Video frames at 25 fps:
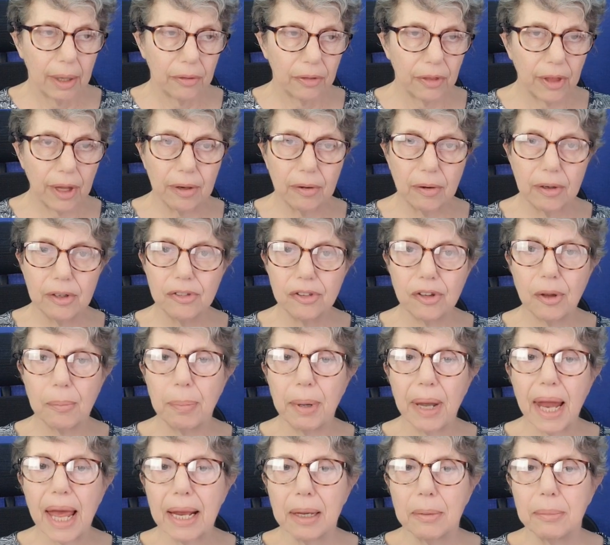there is a
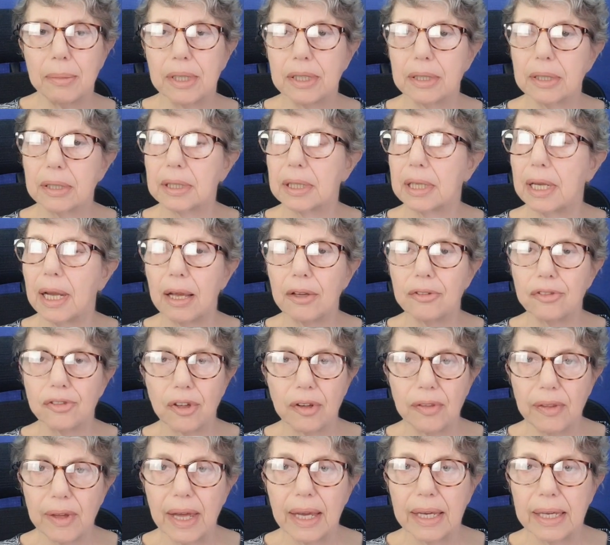black middle class
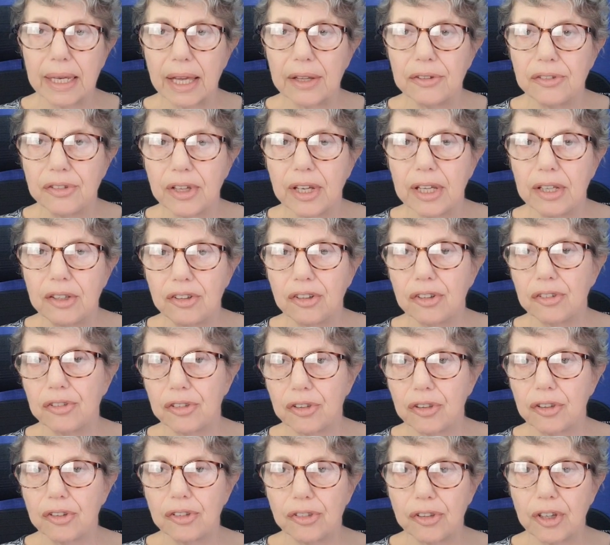and they're getting
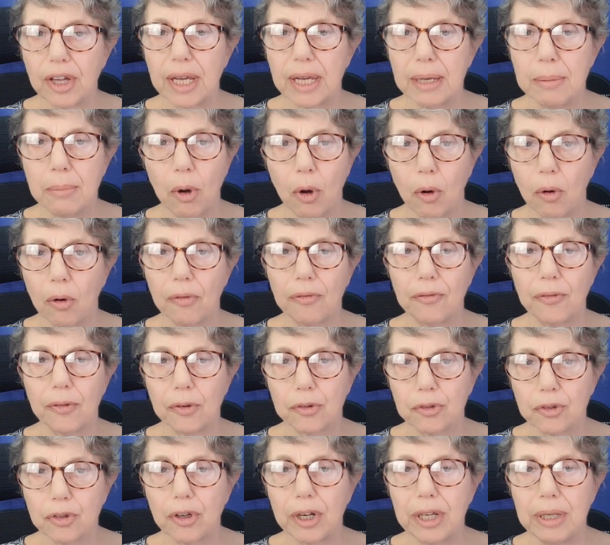just the same
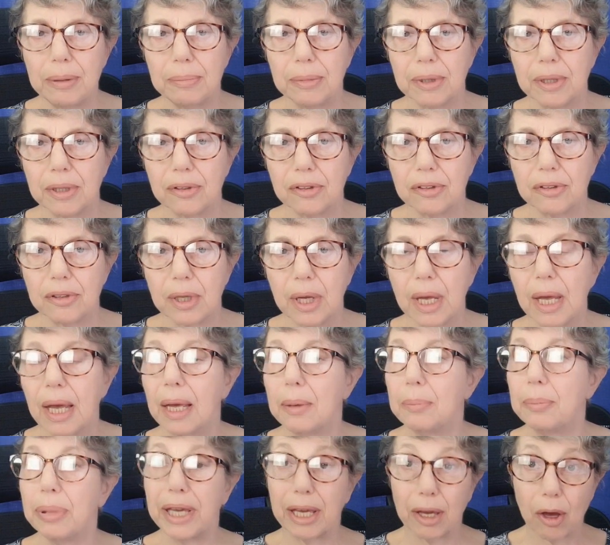awful treatment.
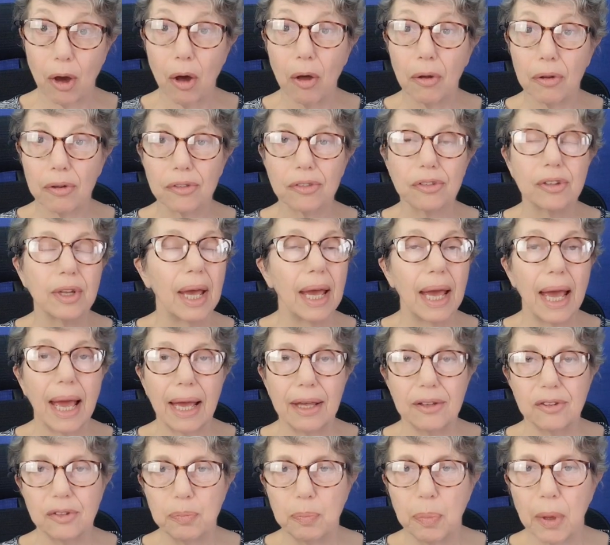Because,
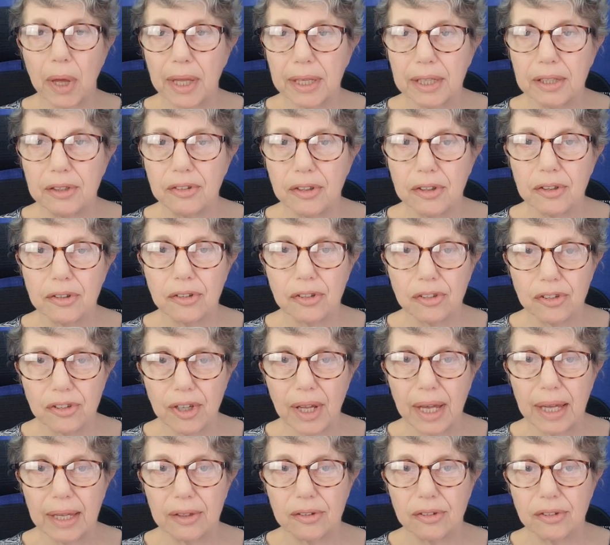as Biden
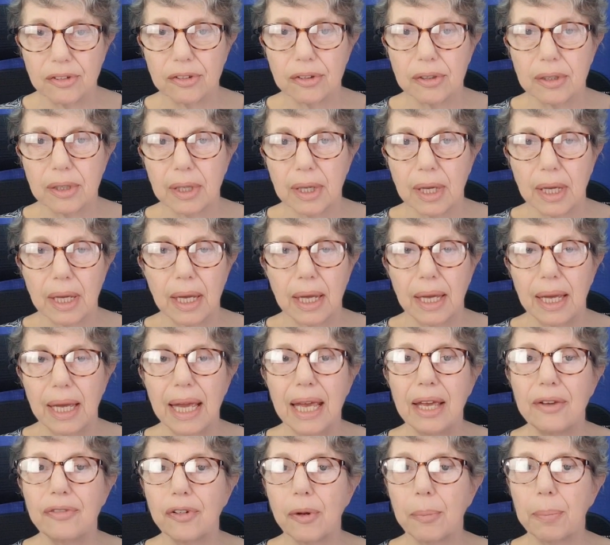says,
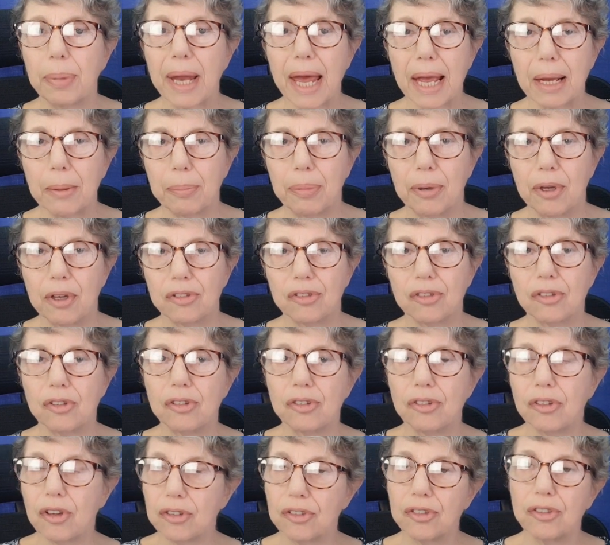if a black
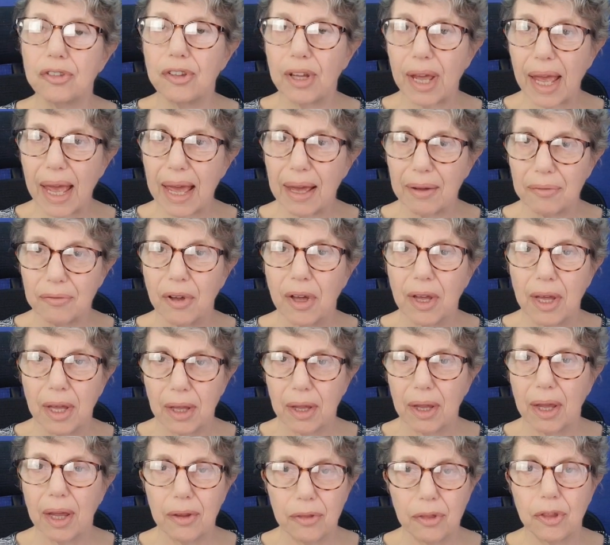person doesn't have
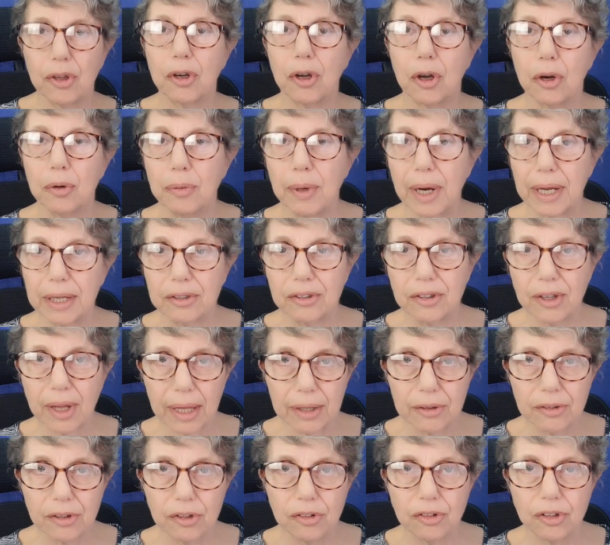the correct
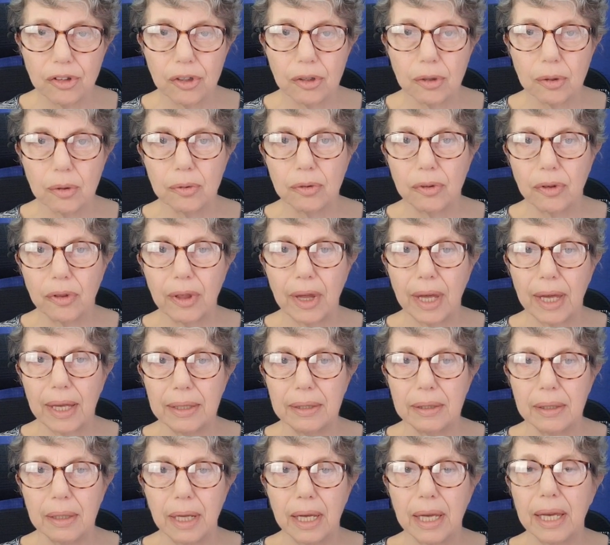attitude,
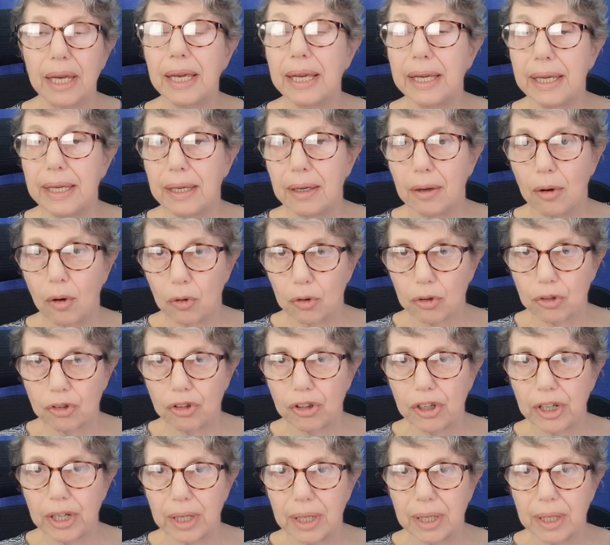then he or
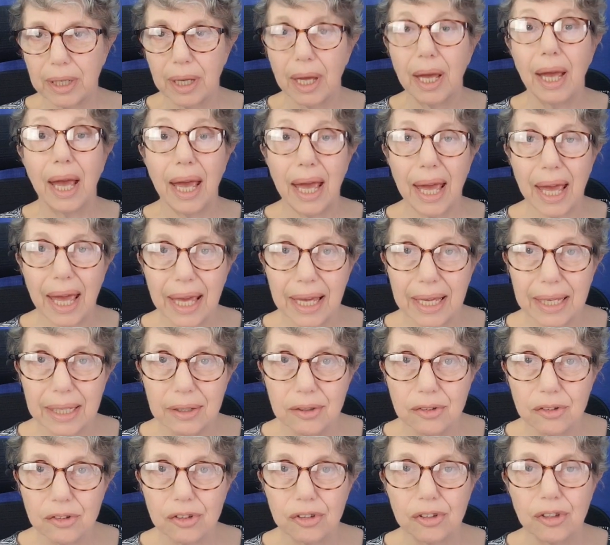she
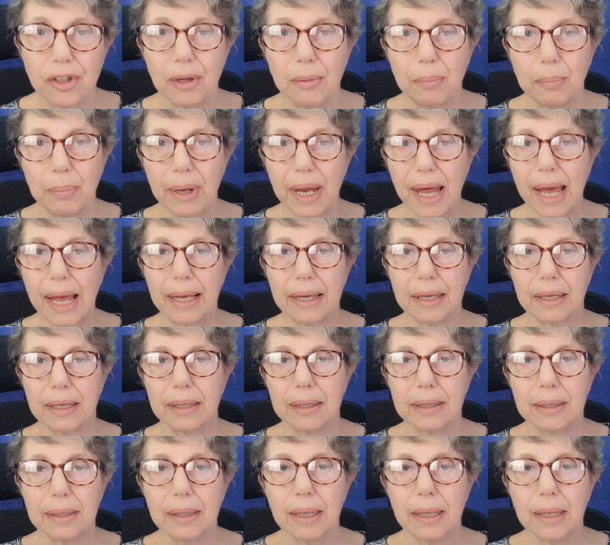ain't black.